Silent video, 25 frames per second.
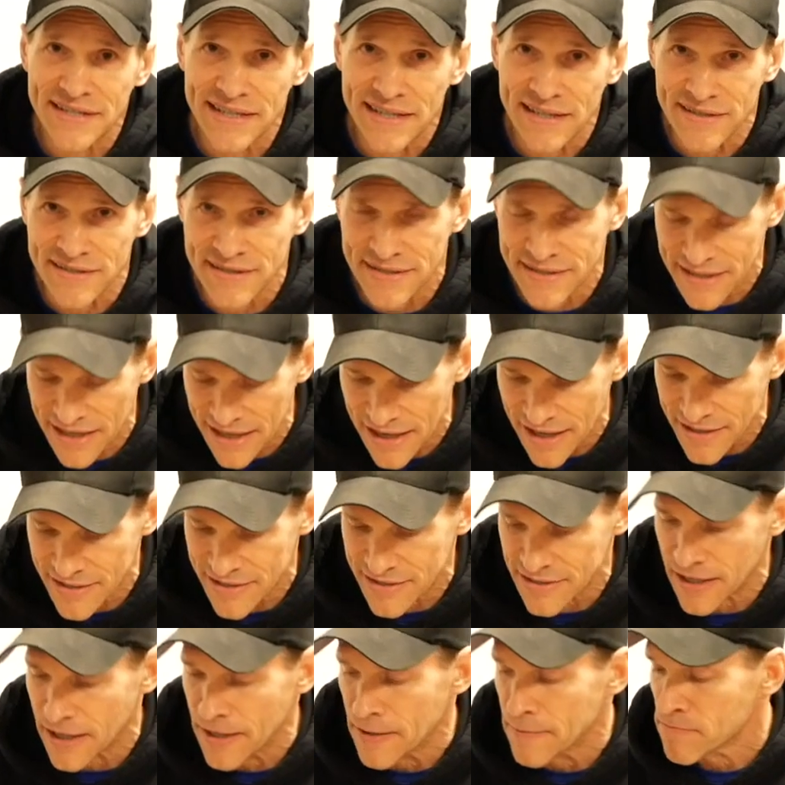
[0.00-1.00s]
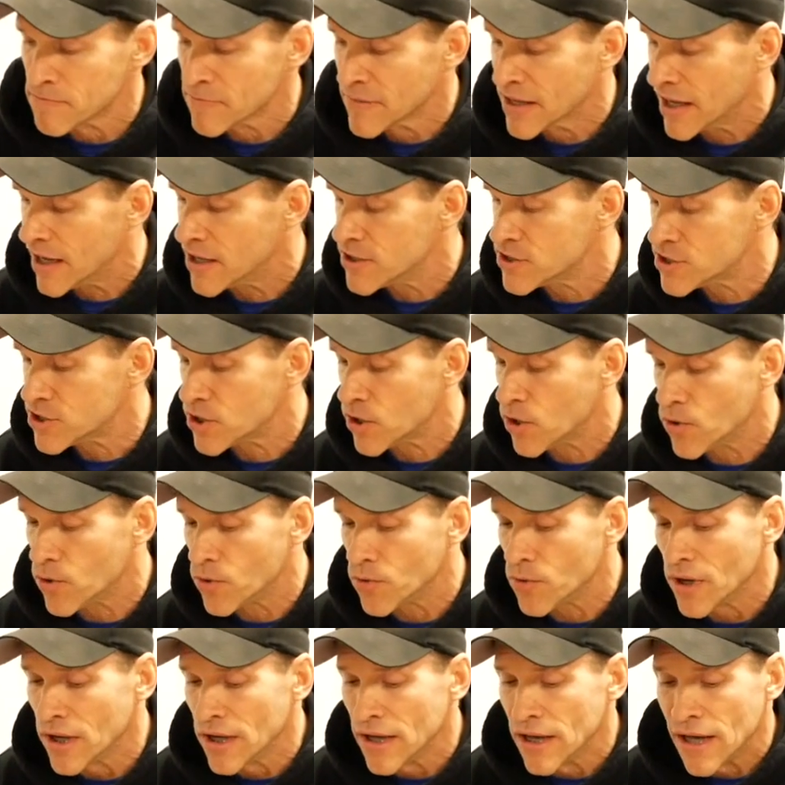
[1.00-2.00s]
exist. And
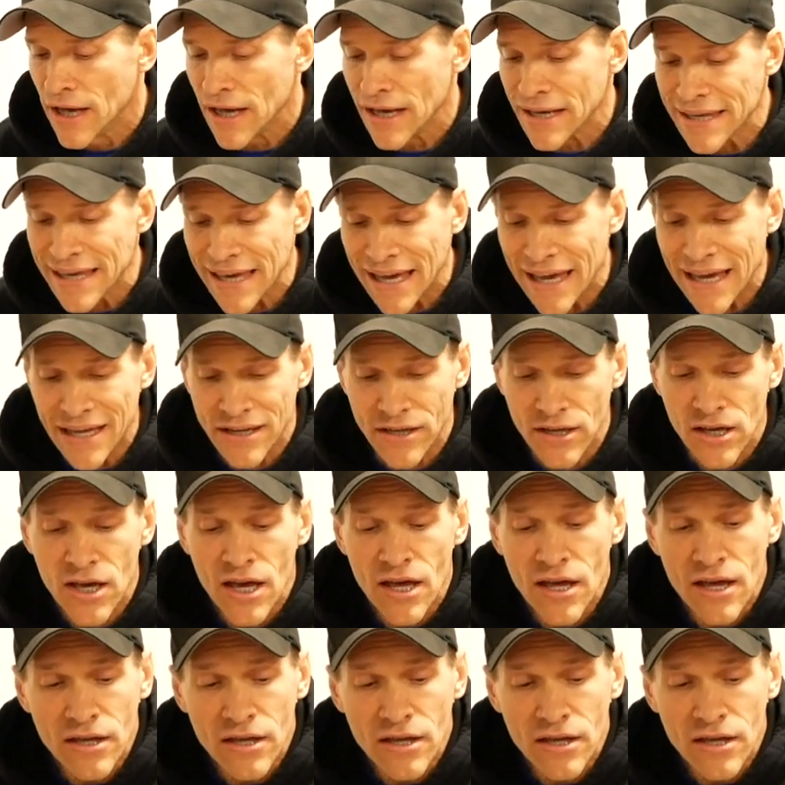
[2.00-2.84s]
so again,